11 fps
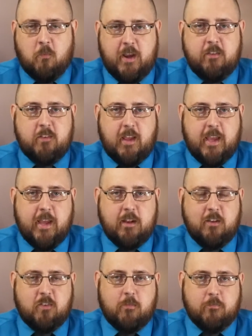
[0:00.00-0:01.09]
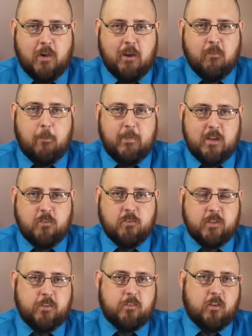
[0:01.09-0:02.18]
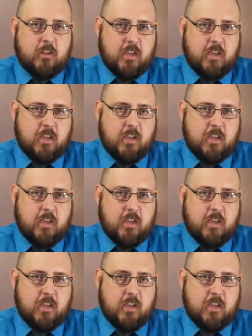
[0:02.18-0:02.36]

Waste Ed is an environmentalist